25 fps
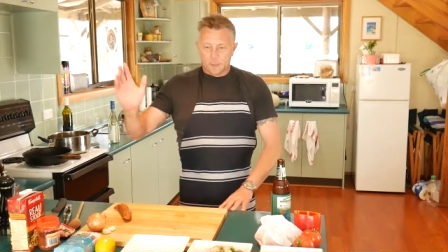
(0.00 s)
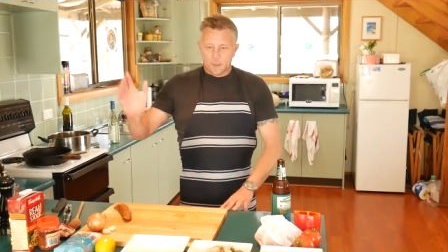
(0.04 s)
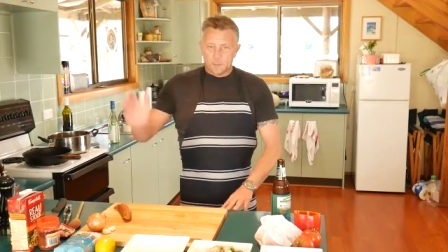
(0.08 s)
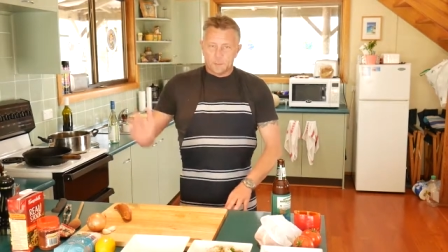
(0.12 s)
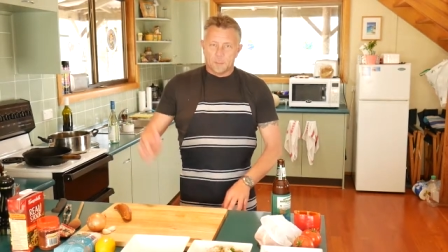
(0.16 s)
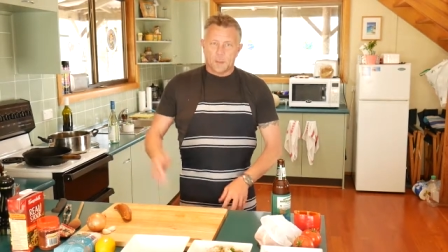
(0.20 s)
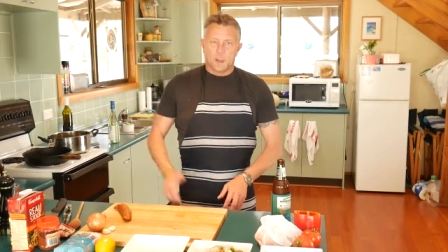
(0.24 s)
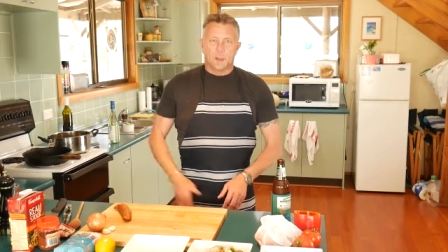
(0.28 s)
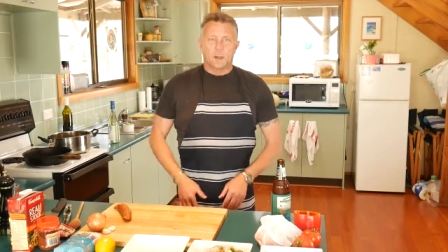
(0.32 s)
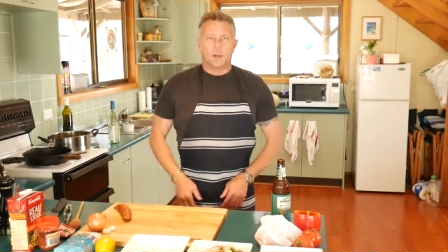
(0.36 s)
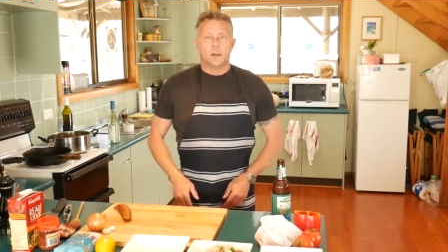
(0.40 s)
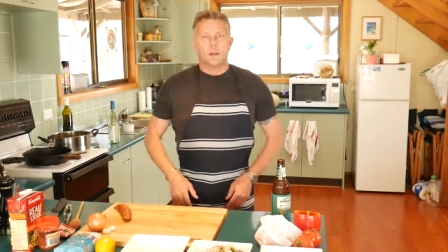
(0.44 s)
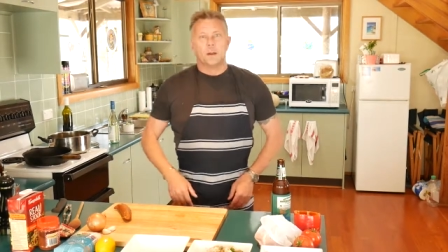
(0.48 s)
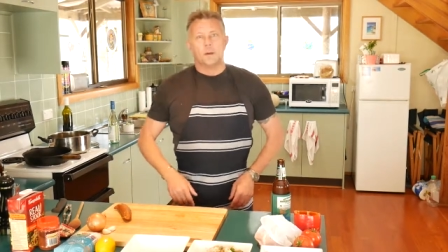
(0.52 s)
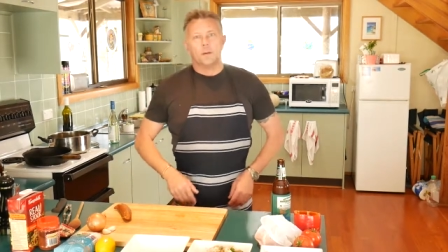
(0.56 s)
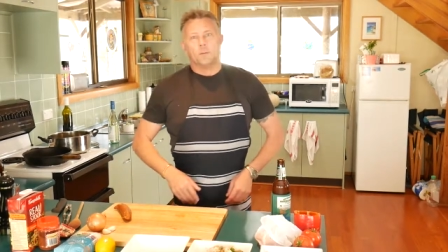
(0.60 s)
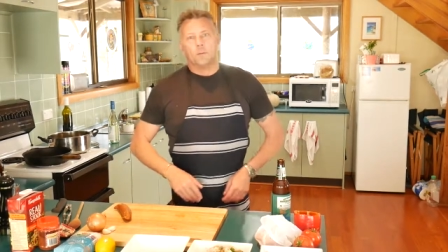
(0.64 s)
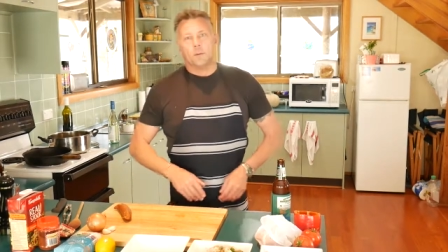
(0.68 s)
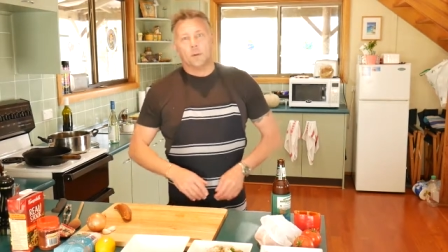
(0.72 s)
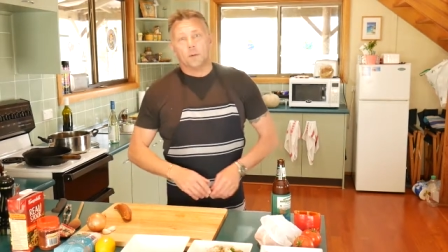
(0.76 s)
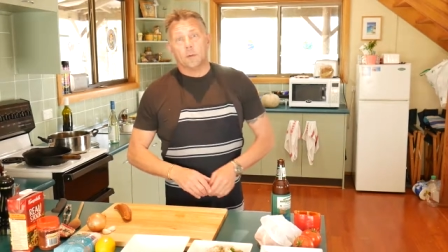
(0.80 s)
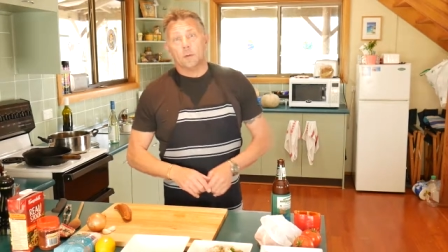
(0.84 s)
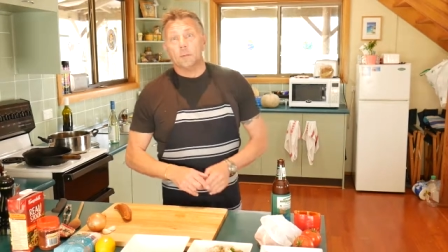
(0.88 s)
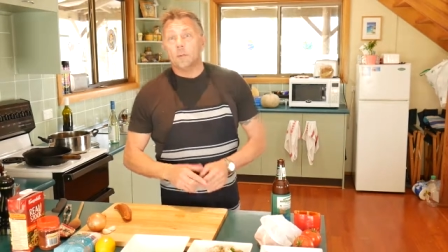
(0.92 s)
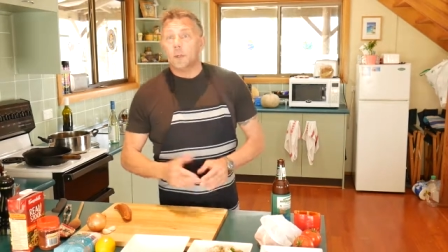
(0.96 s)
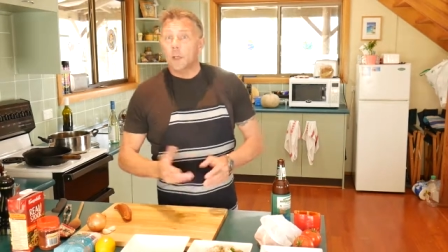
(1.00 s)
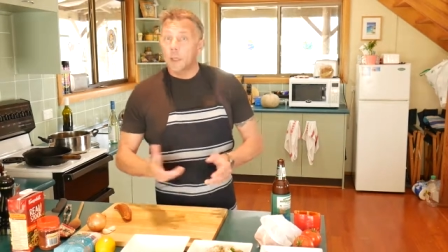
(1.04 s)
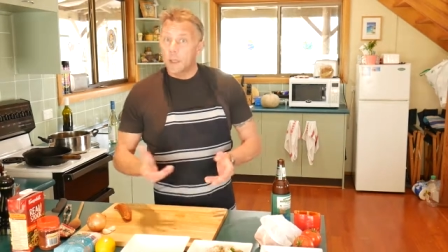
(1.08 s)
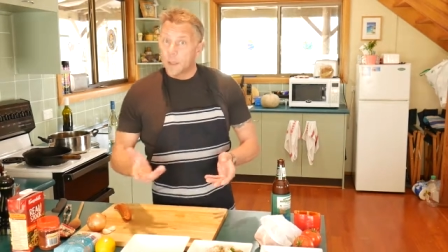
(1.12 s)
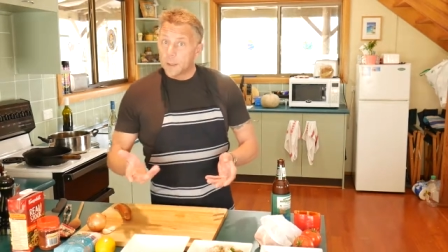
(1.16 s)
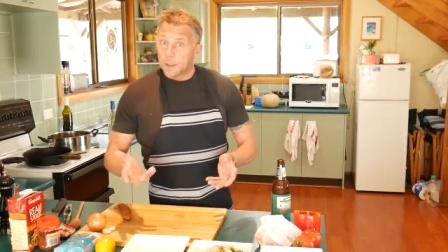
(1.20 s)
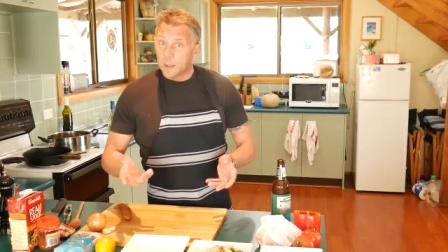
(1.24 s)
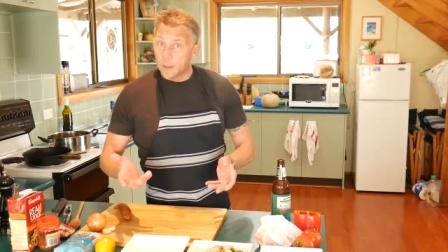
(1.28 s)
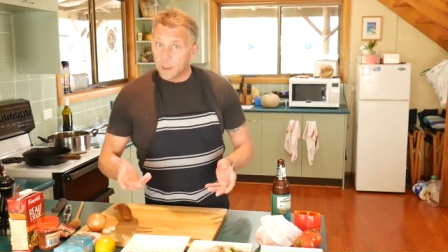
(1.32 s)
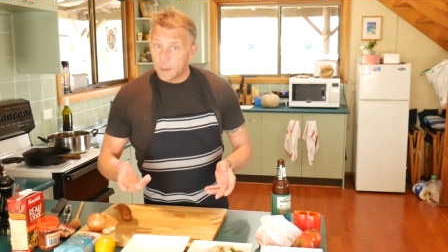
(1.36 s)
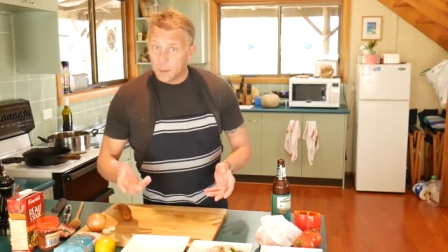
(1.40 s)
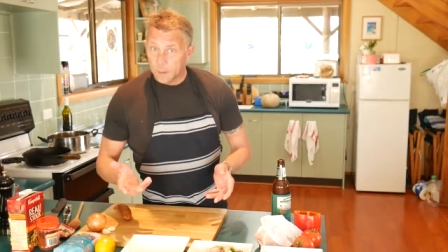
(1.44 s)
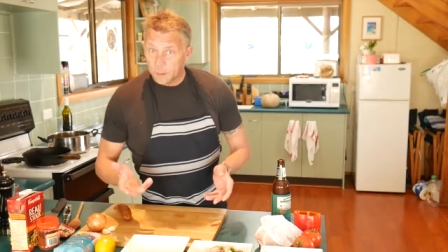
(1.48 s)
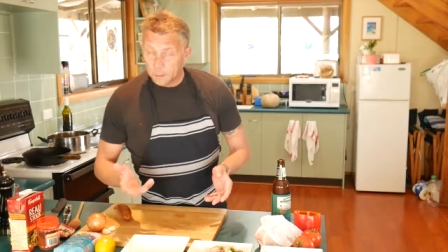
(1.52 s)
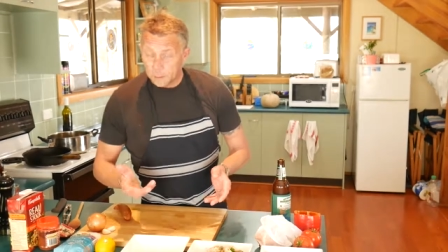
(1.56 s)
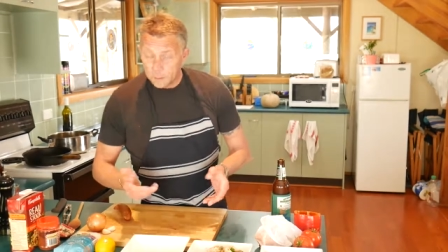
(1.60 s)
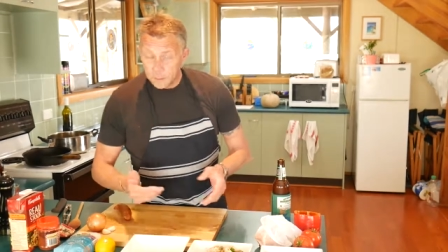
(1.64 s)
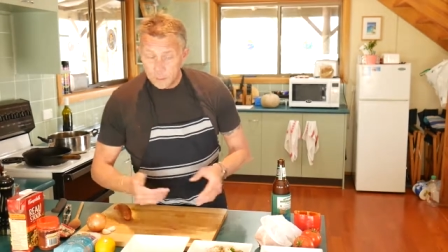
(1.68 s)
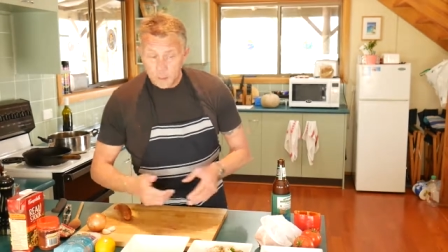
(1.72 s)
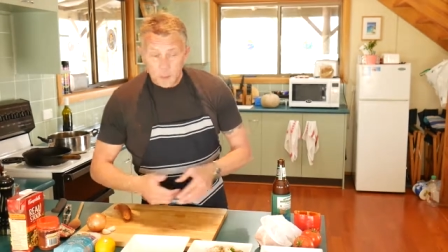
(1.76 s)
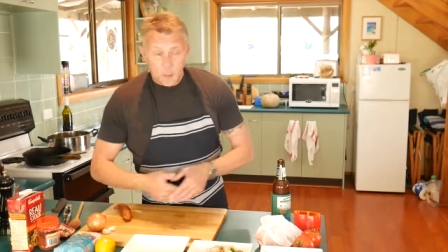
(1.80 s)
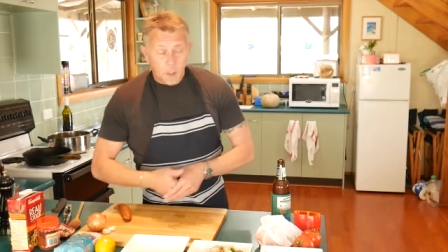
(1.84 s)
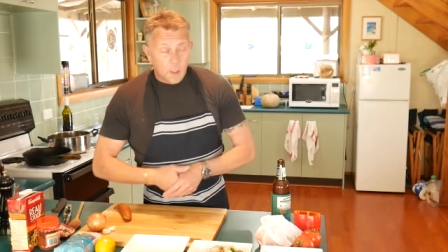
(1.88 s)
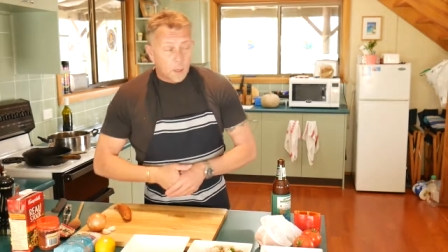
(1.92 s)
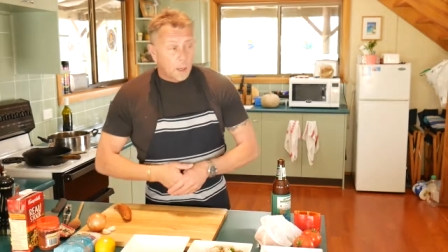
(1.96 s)
mate, unreal. He didn't get in.
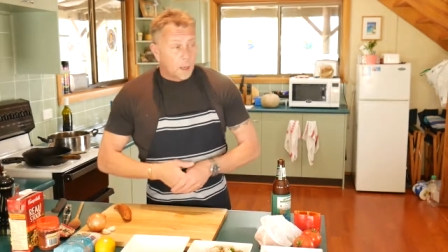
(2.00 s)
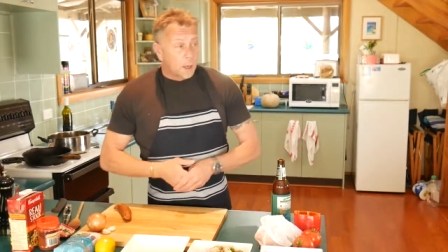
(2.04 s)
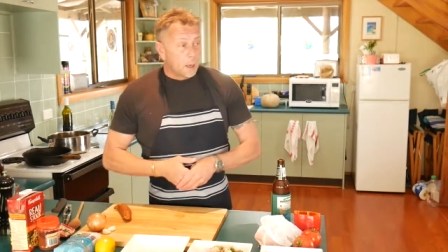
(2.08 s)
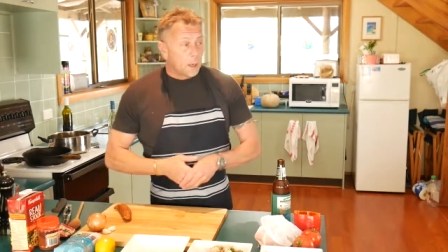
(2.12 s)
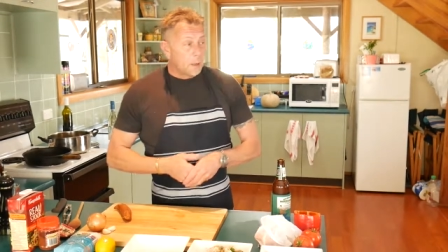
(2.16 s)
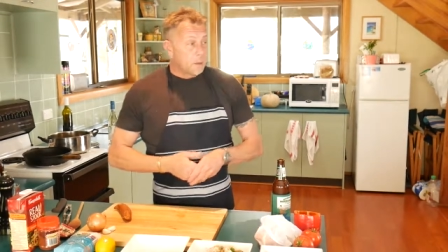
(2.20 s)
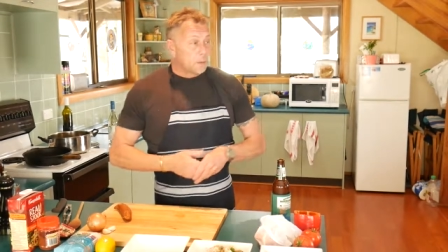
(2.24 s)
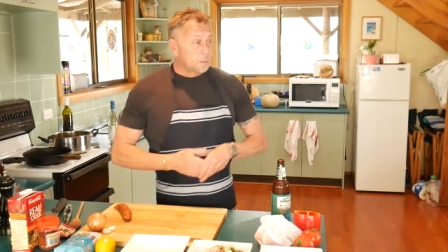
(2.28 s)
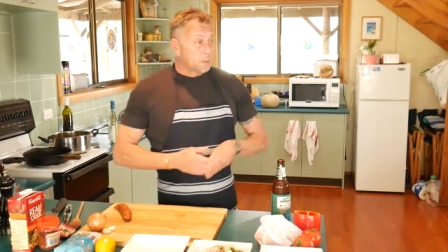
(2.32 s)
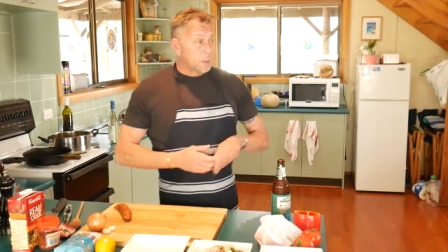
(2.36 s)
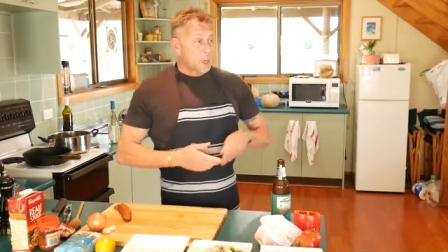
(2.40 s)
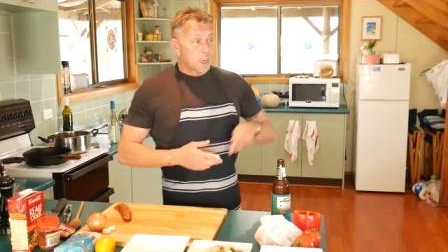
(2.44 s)
There's